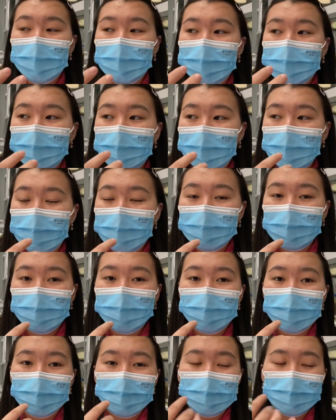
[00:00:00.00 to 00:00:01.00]
money for
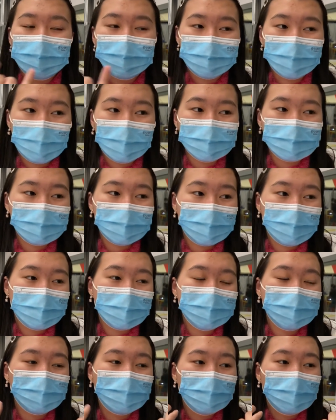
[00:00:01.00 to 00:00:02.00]
the deposit fee, because
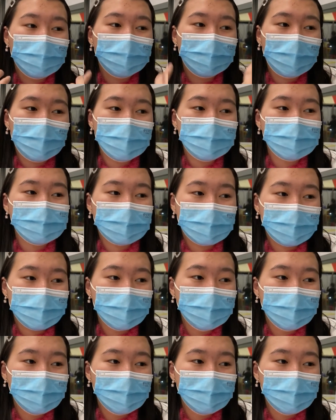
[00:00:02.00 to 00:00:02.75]
when you're buying stuff